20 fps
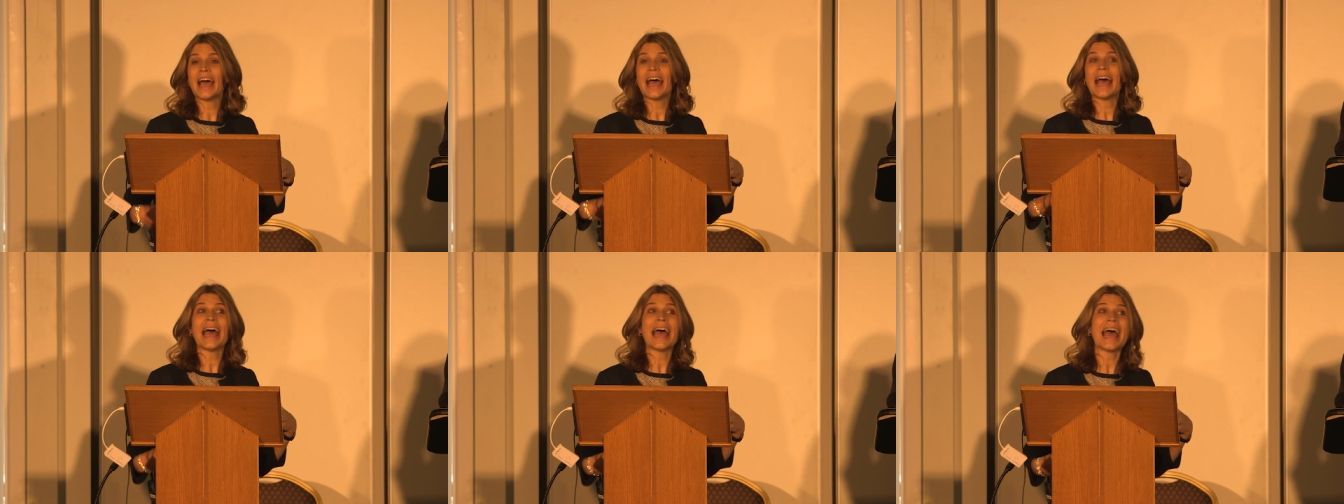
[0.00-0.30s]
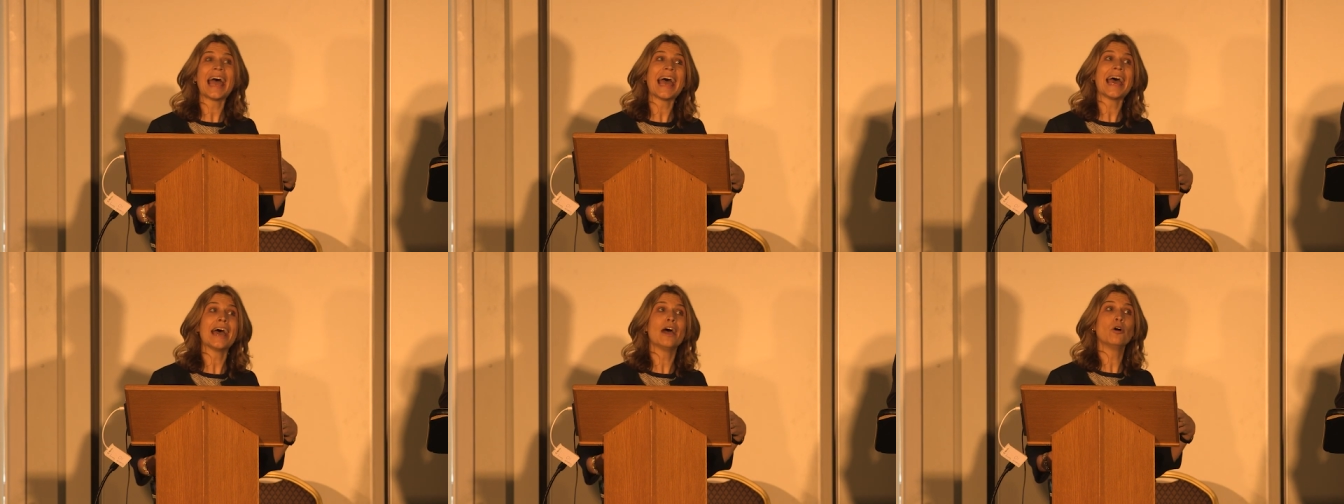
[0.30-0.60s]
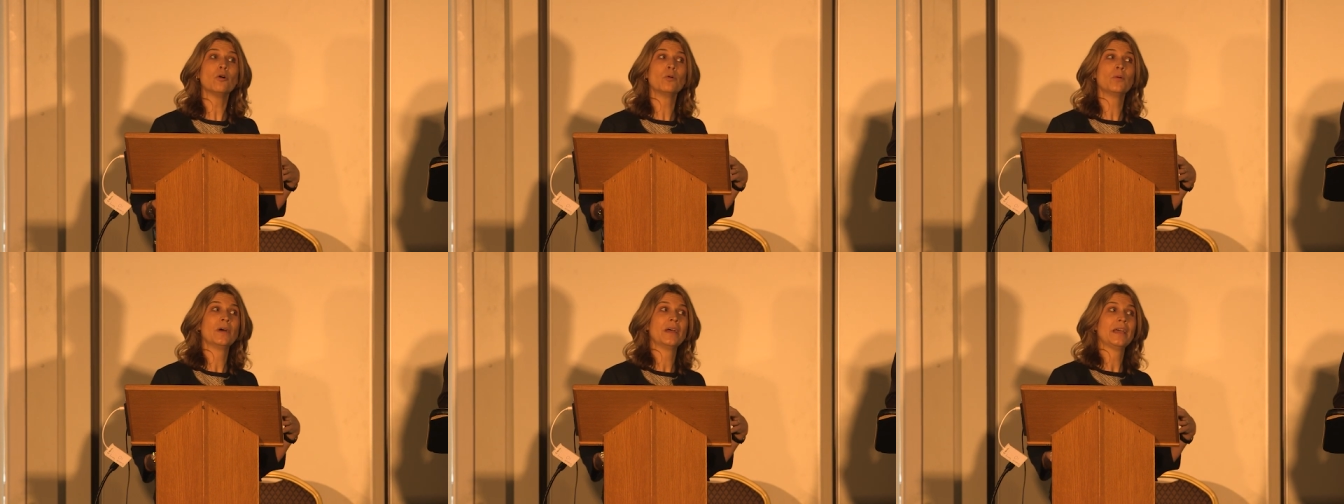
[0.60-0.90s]

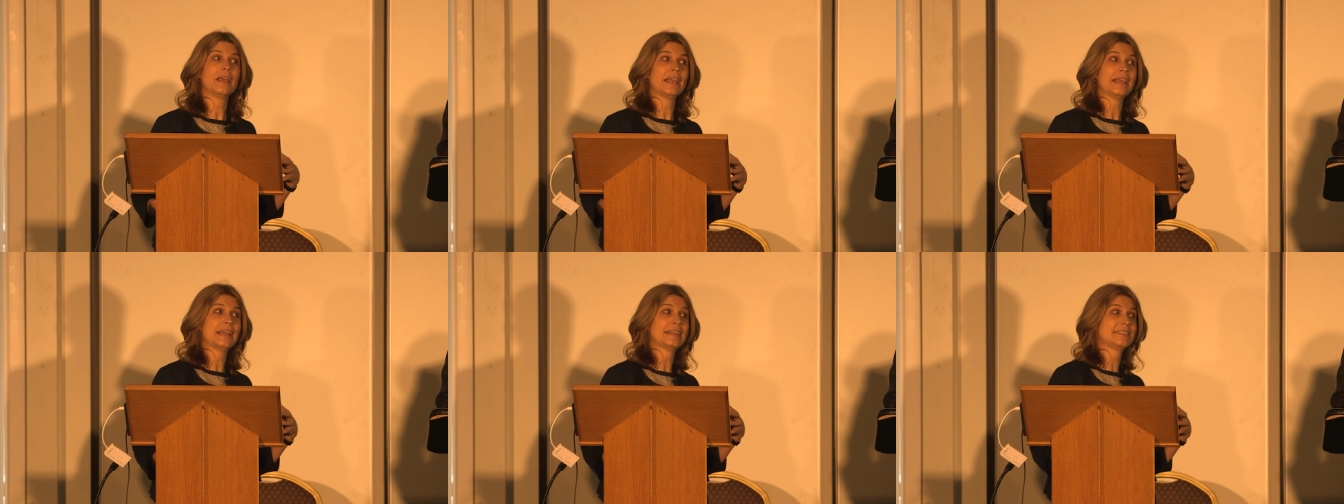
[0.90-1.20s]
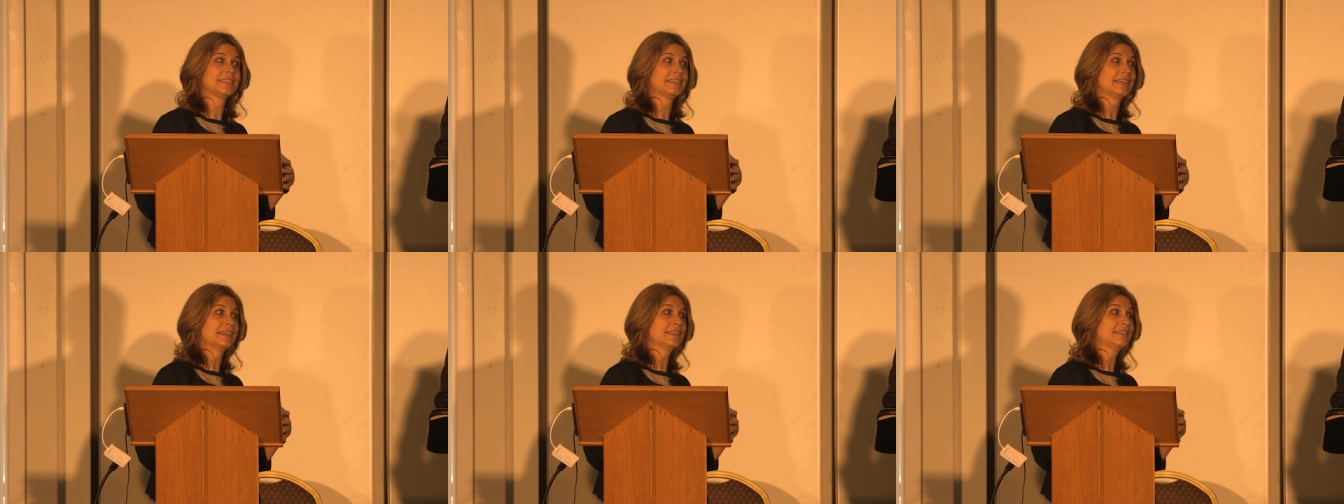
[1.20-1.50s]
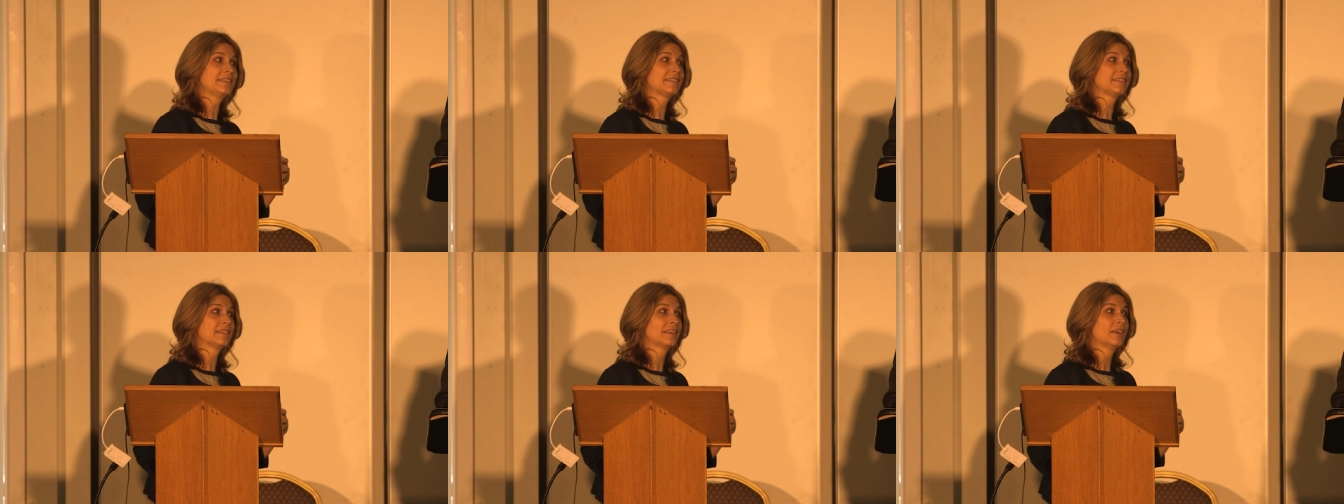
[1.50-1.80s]
how it
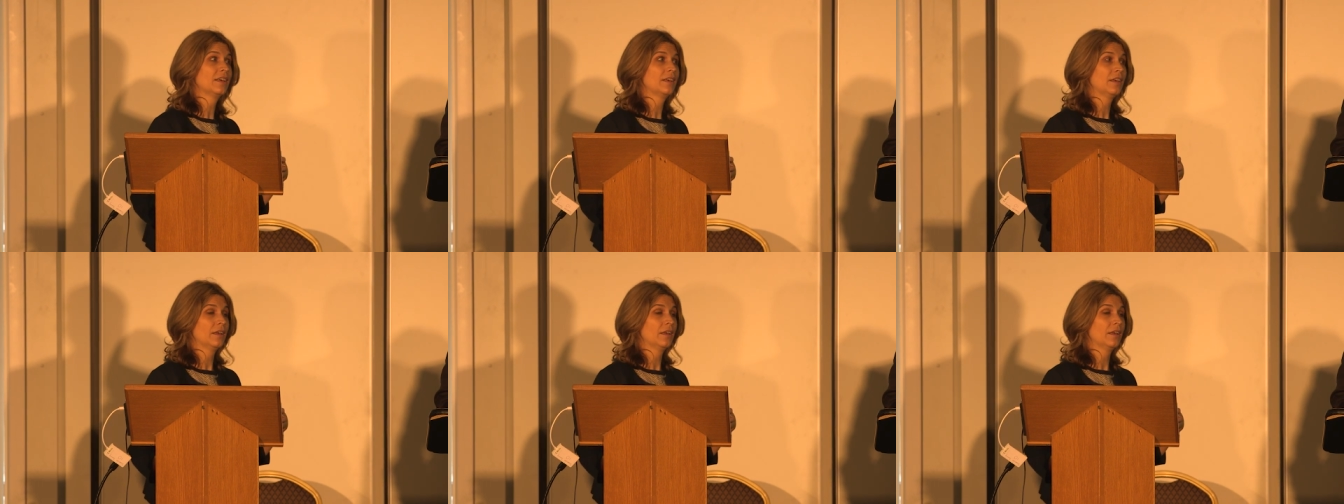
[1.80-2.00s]
is